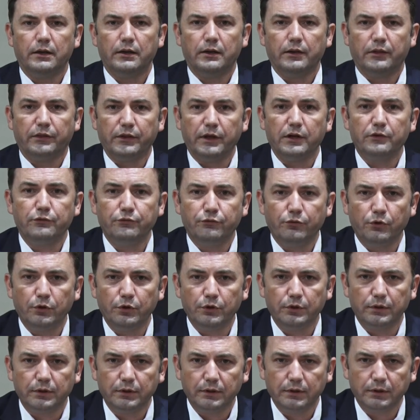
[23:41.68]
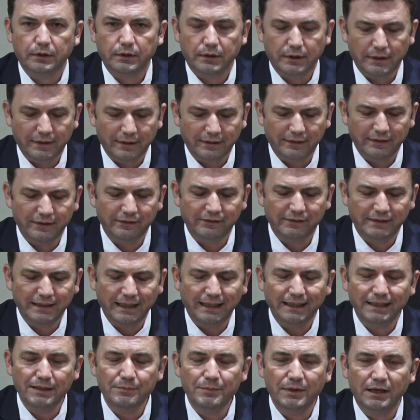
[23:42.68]
Therefore, these
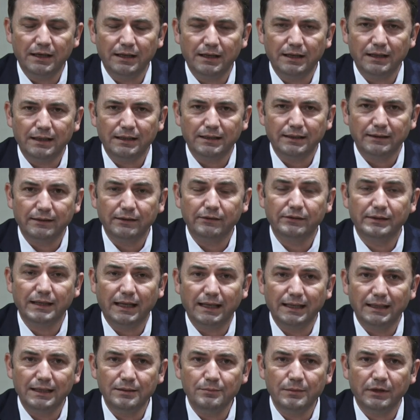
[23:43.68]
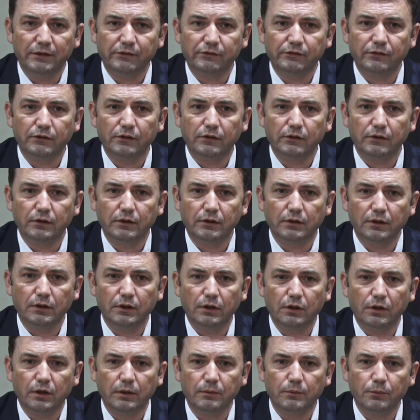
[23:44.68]
dilemmas,
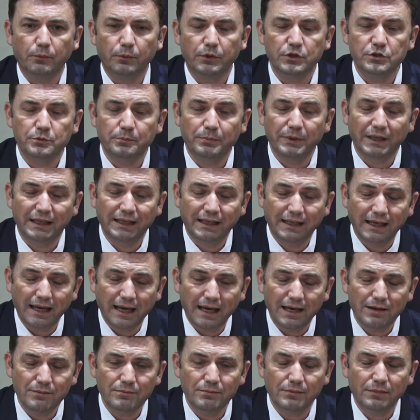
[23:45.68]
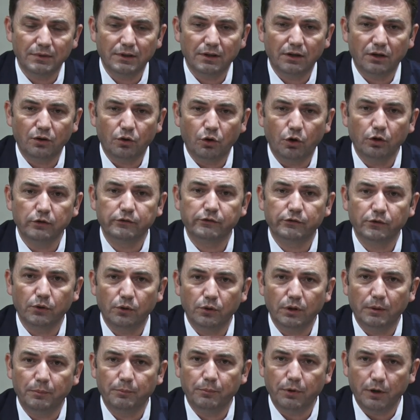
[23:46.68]
which became also
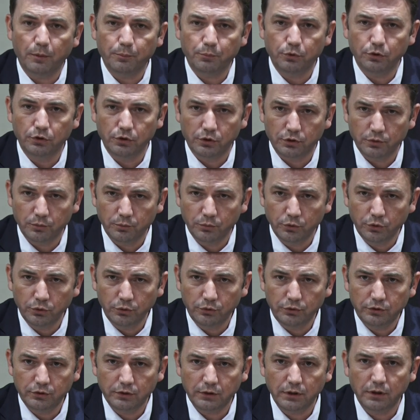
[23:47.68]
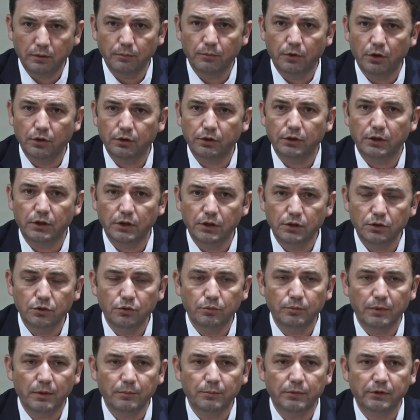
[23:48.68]
a popular mood among EU
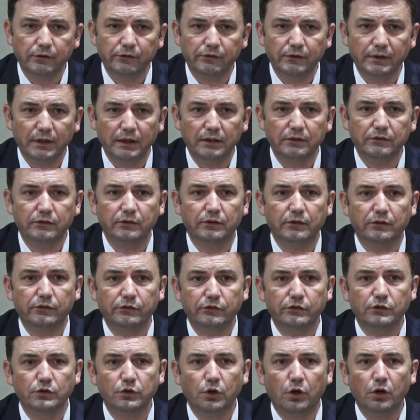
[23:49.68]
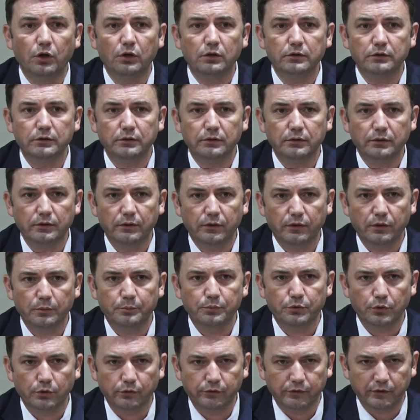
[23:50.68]
member states, stalled the
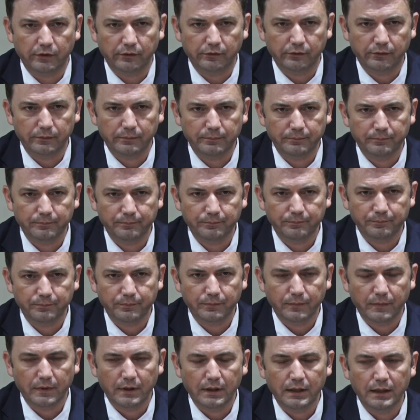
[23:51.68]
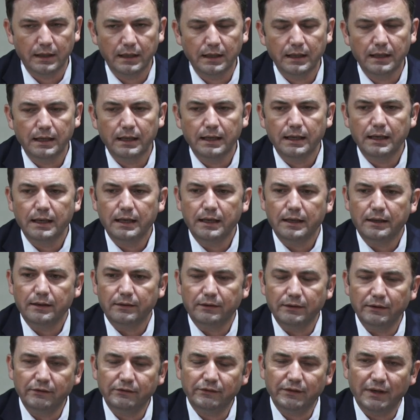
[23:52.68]
process.
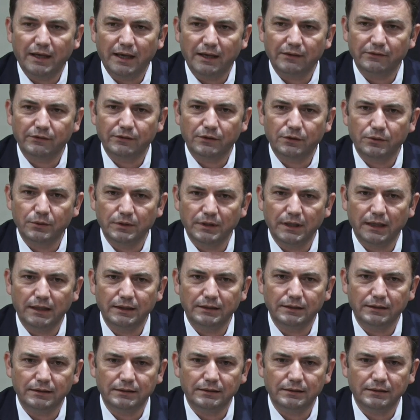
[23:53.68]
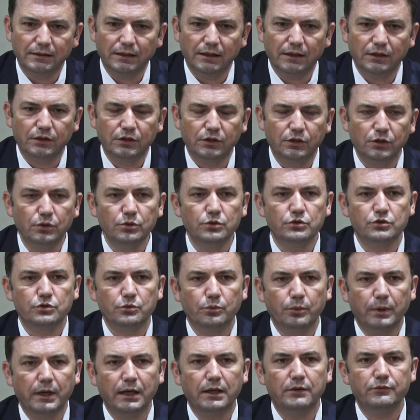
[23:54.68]
This has created a huge
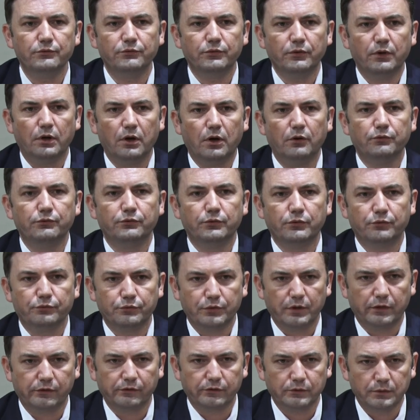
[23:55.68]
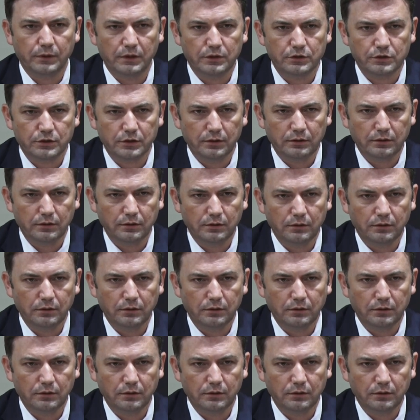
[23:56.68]
wave of frustration